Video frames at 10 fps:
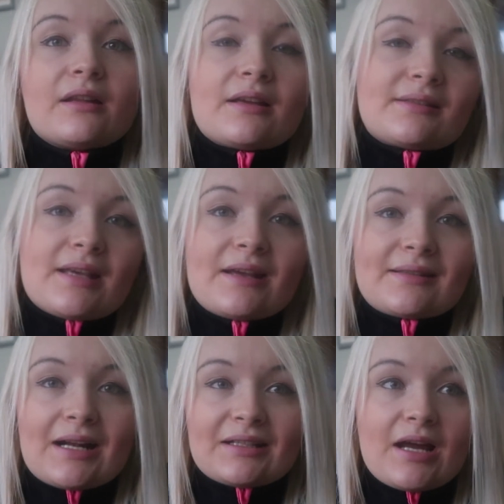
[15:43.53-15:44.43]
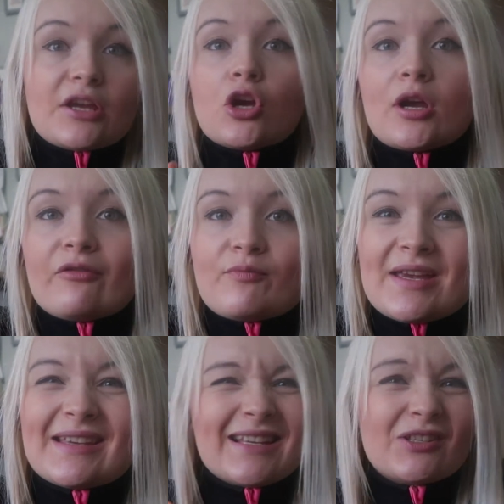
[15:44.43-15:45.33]
Let's say Saturday night you're going out for
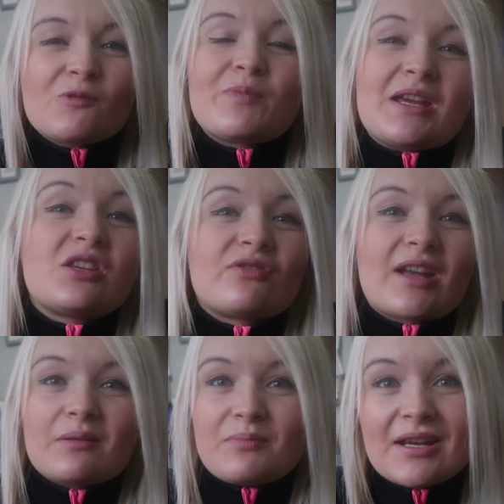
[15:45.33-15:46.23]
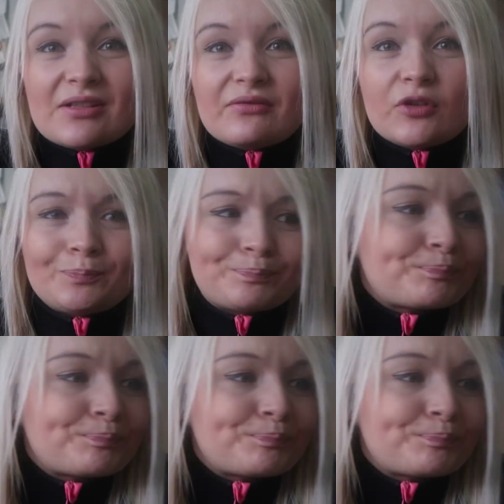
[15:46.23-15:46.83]
pizza. Let's use pizza again. Pizza's fun.